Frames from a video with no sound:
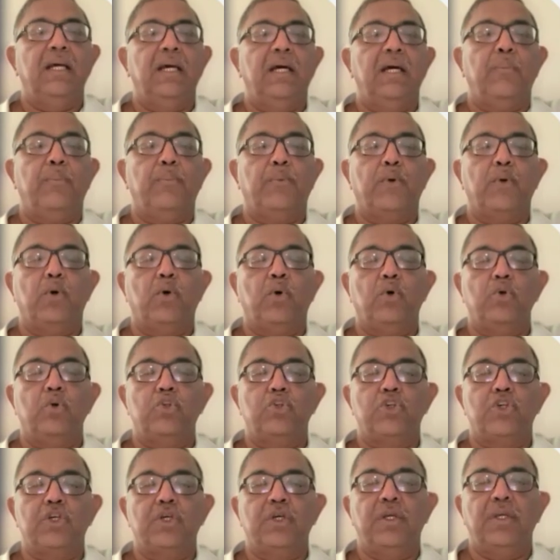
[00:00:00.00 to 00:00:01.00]

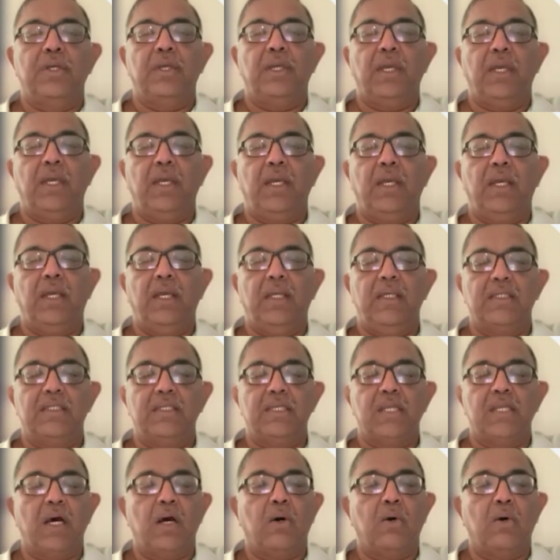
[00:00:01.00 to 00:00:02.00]
approach is
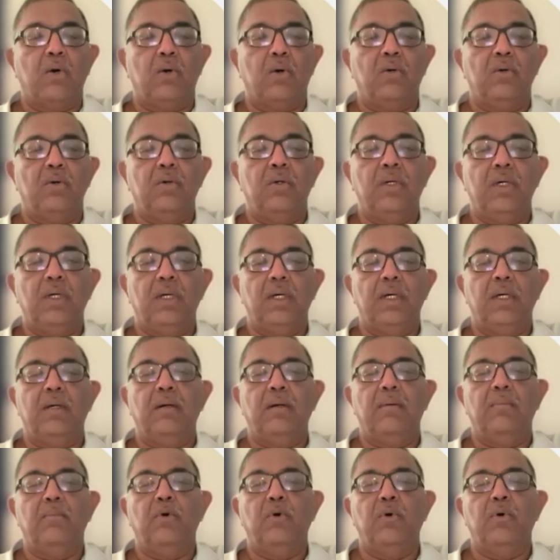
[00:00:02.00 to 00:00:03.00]
now
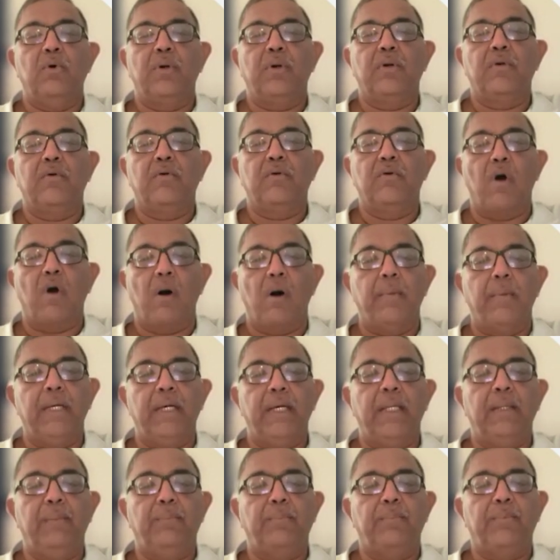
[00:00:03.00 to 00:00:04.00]
more
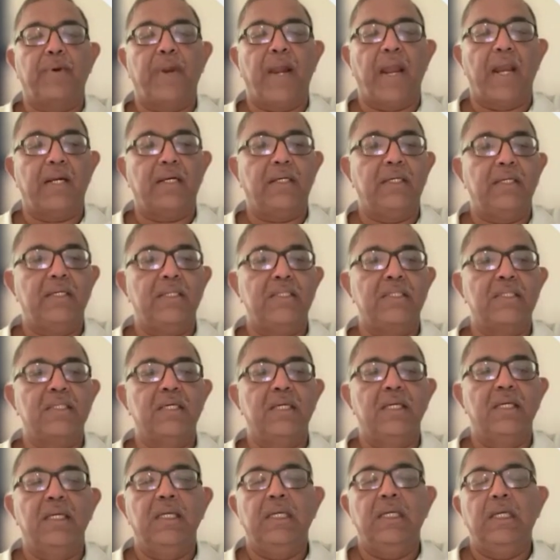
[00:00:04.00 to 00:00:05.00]
commonly practiced,